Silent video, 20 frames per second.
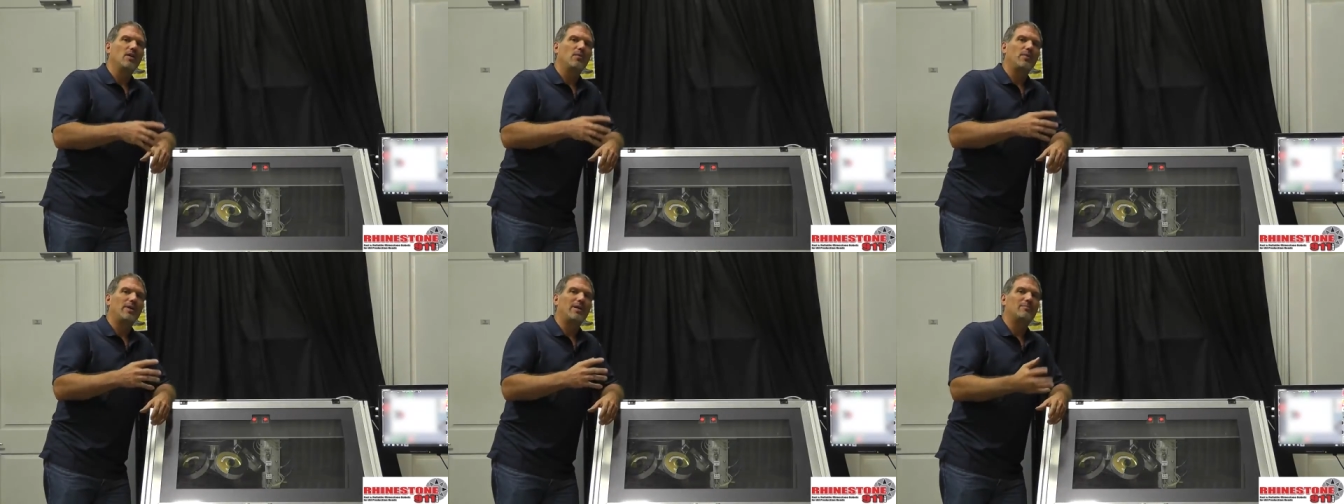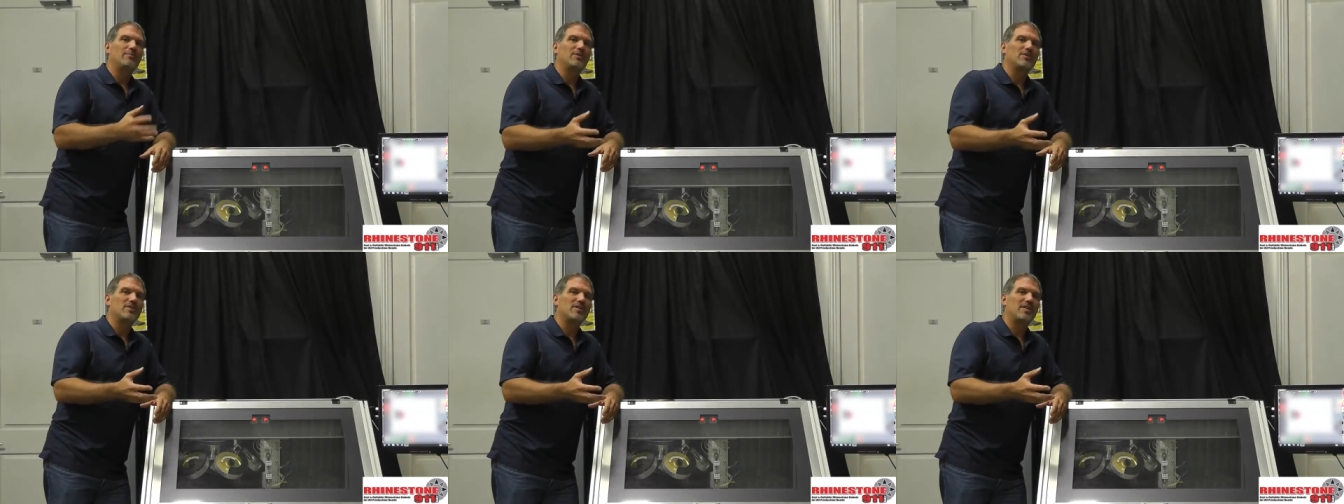we had
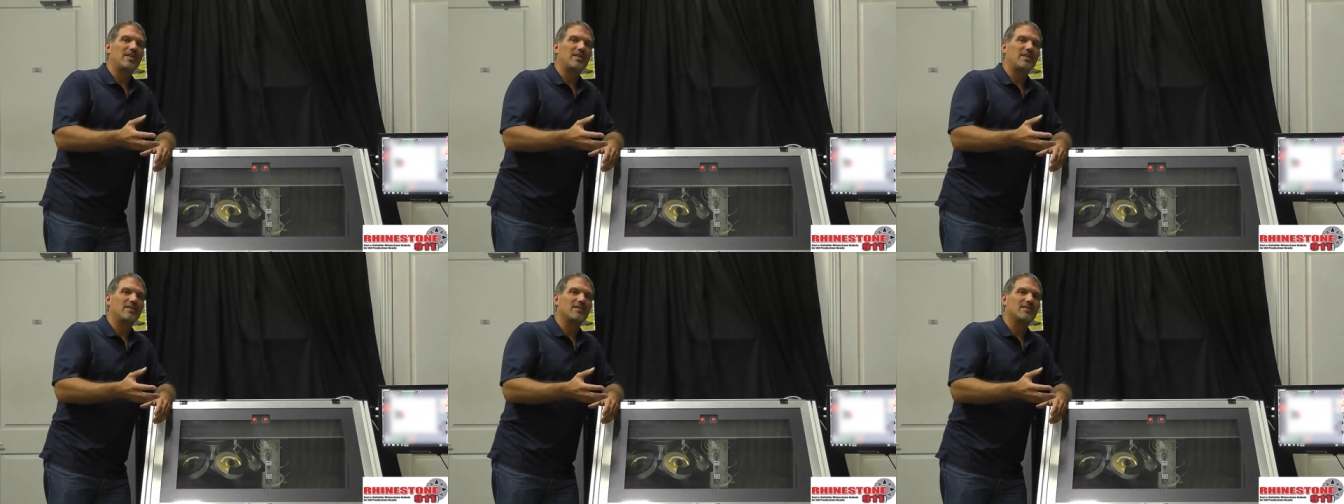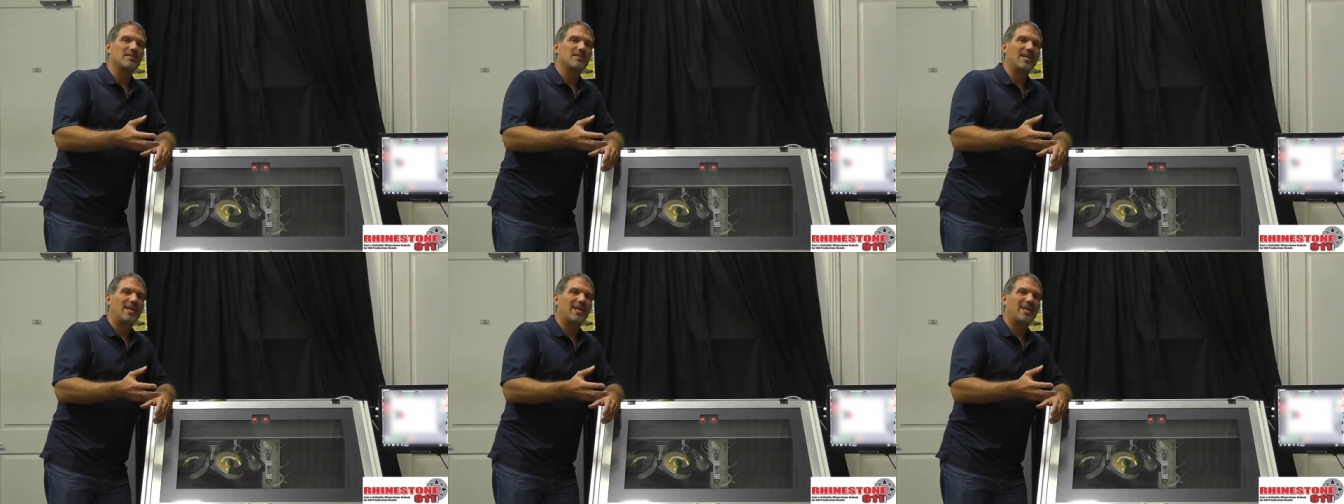
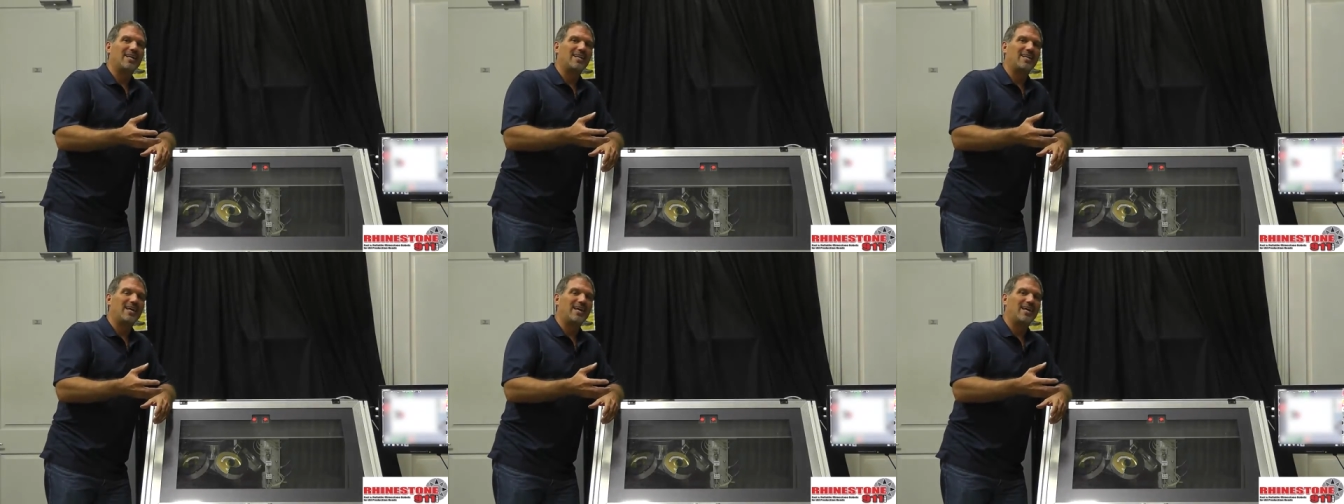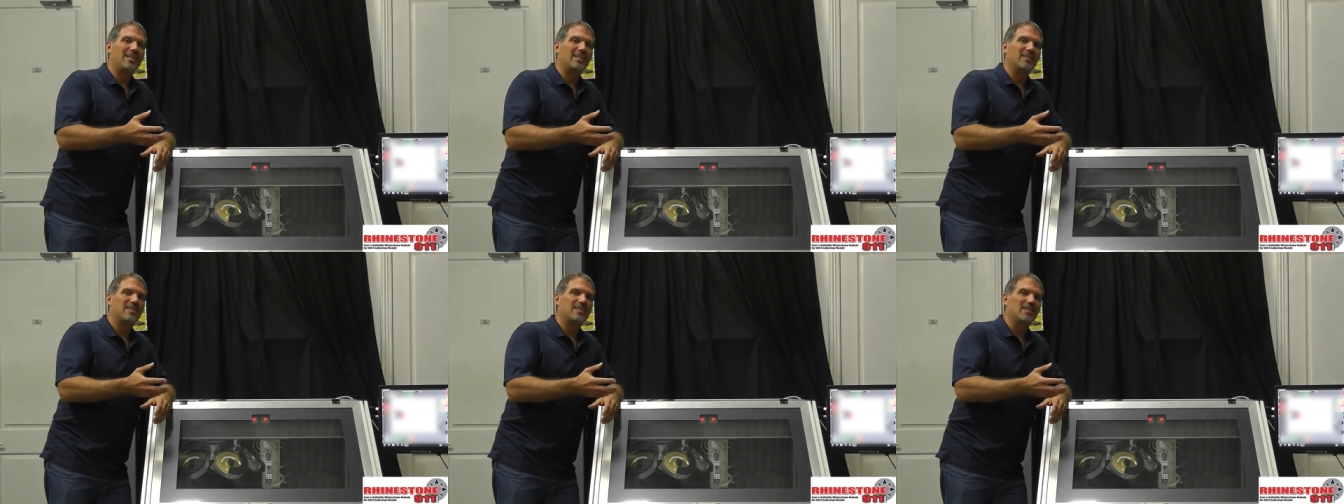machines that
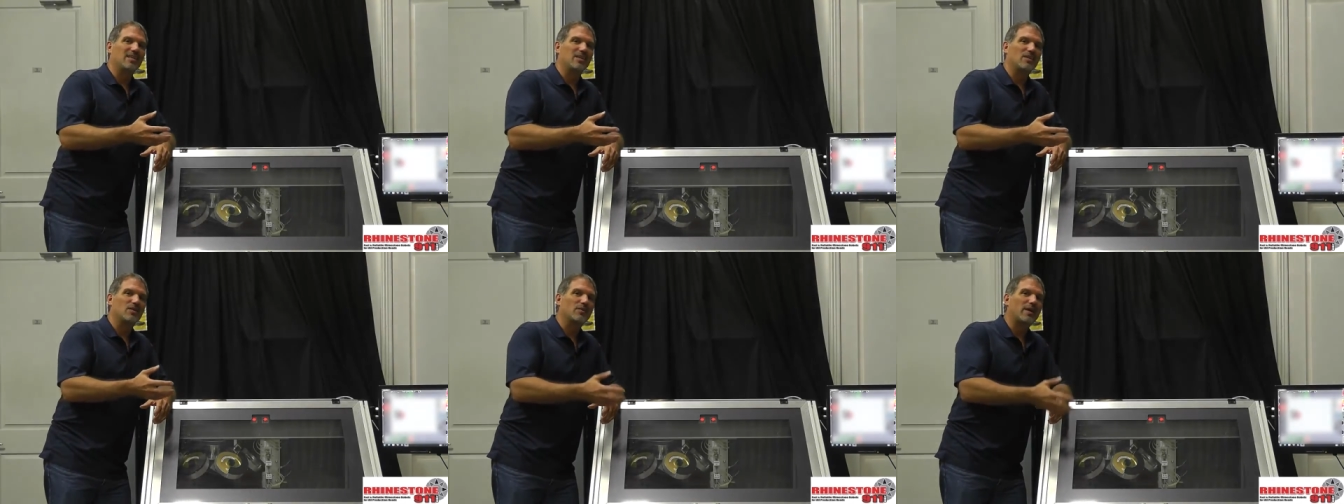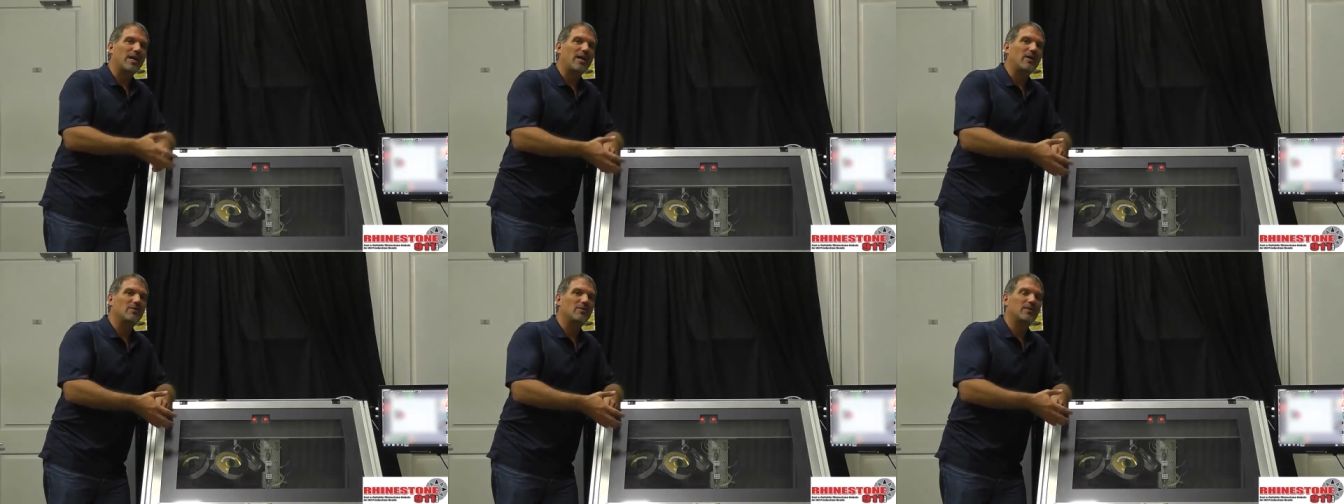had the
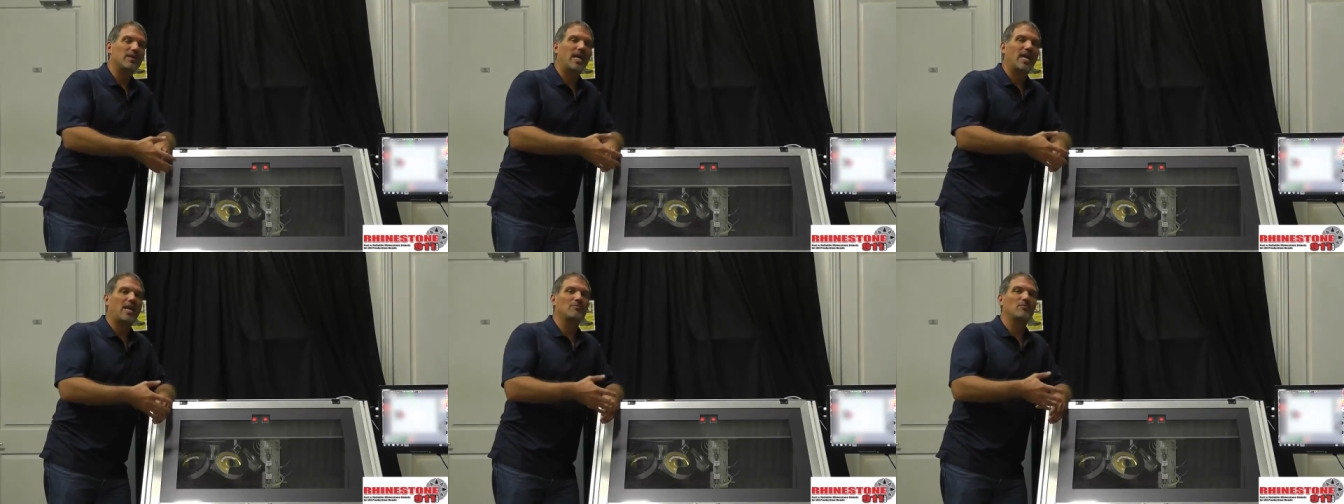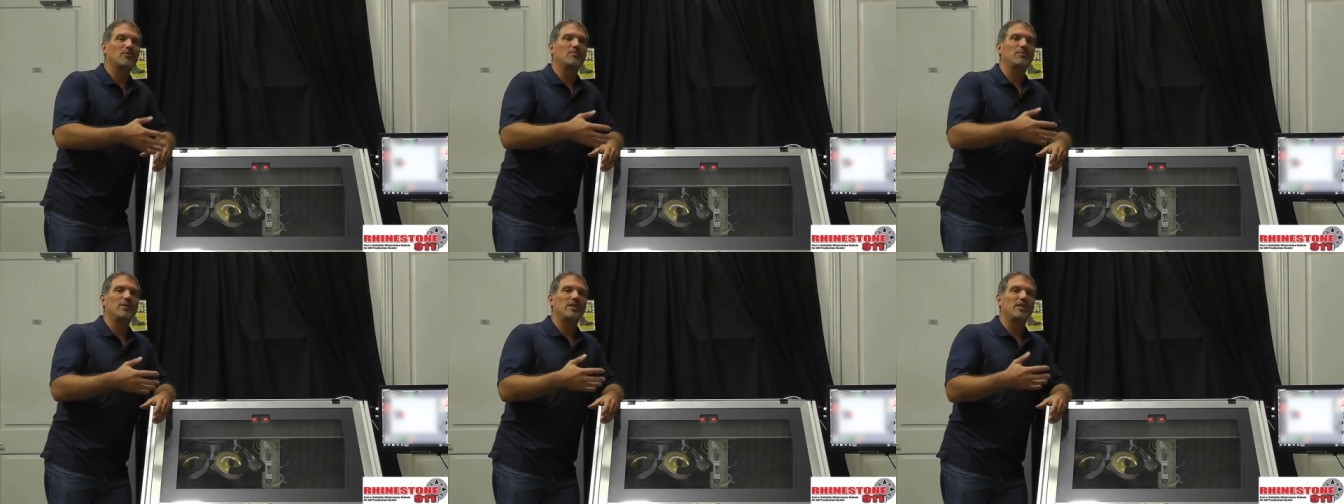ground
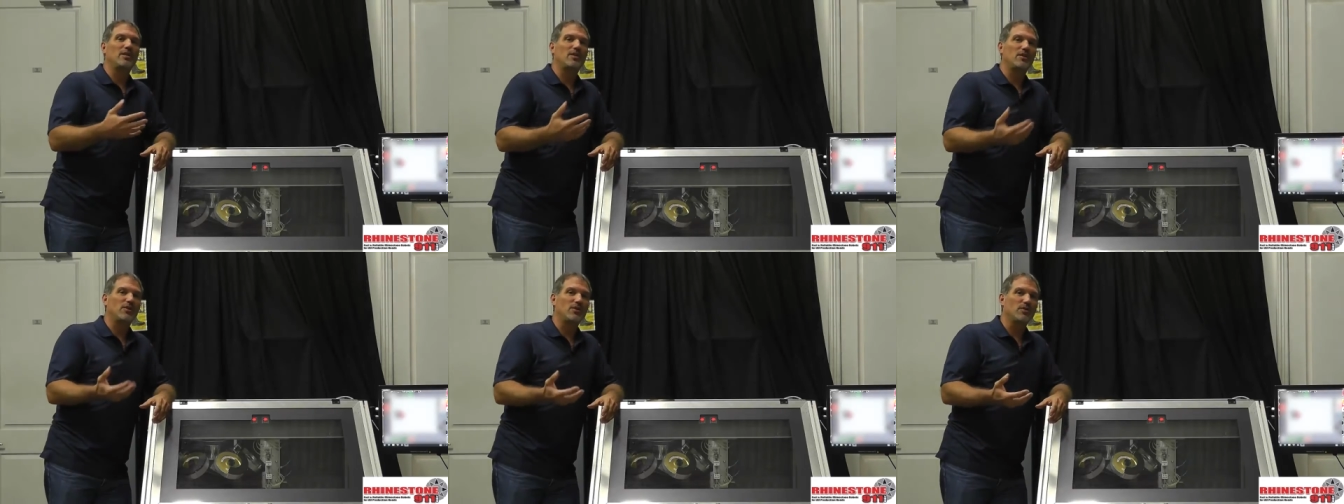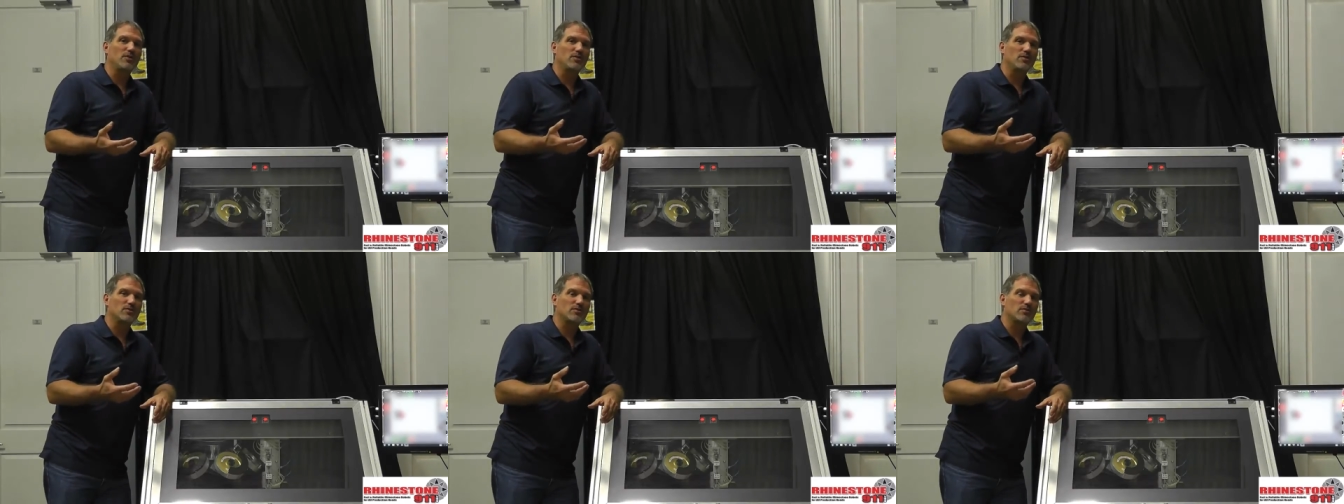cable being
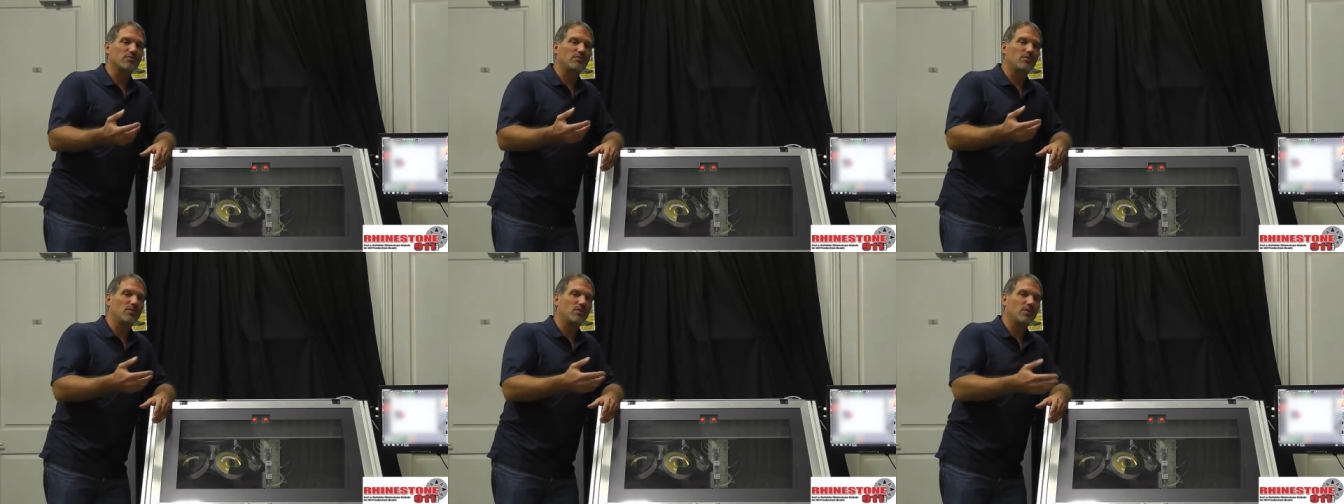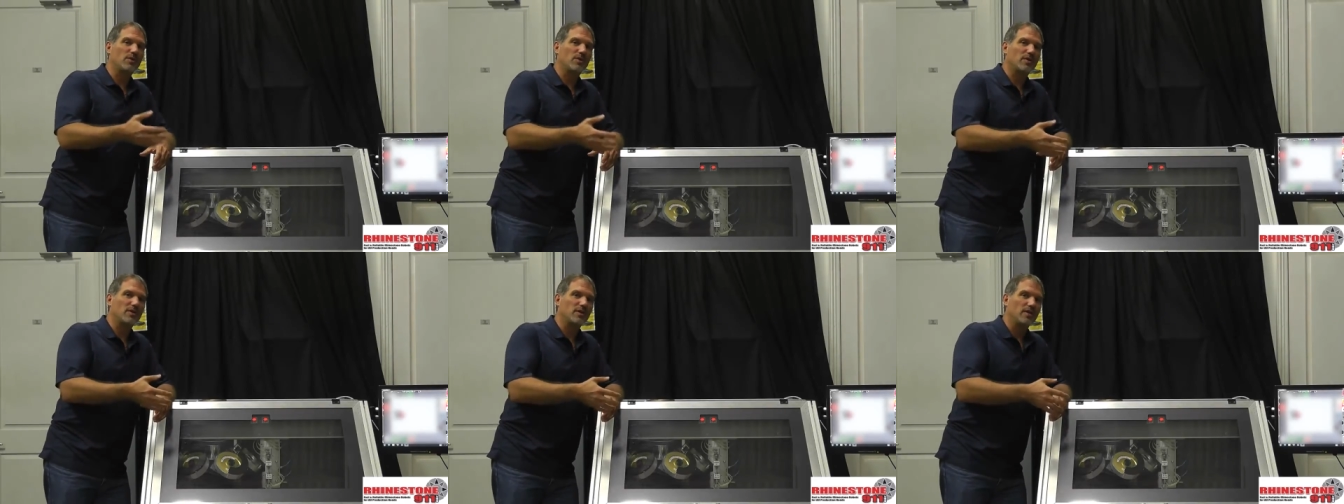used
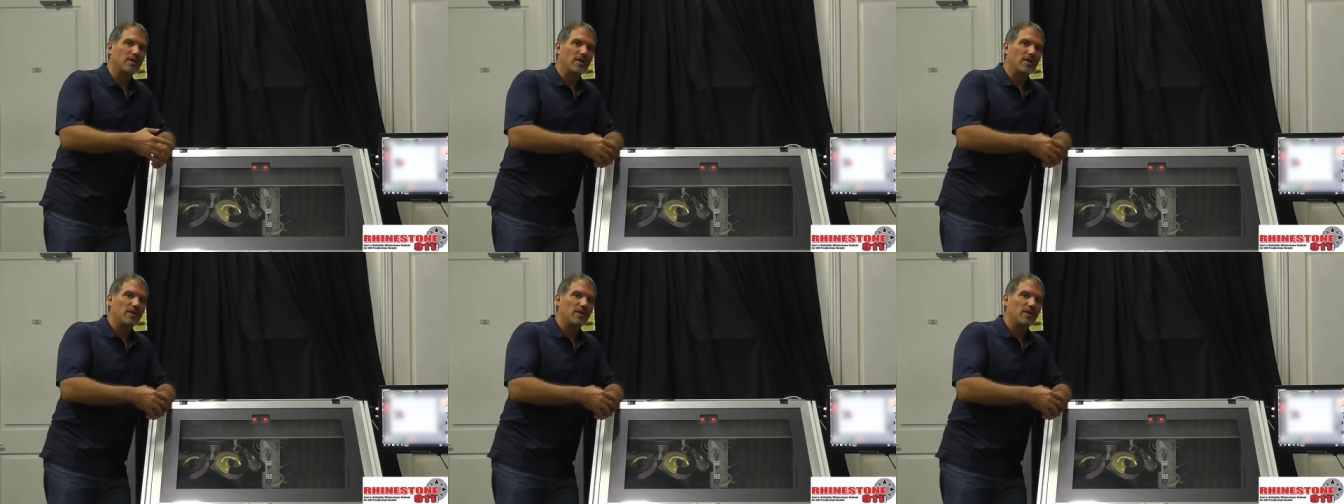for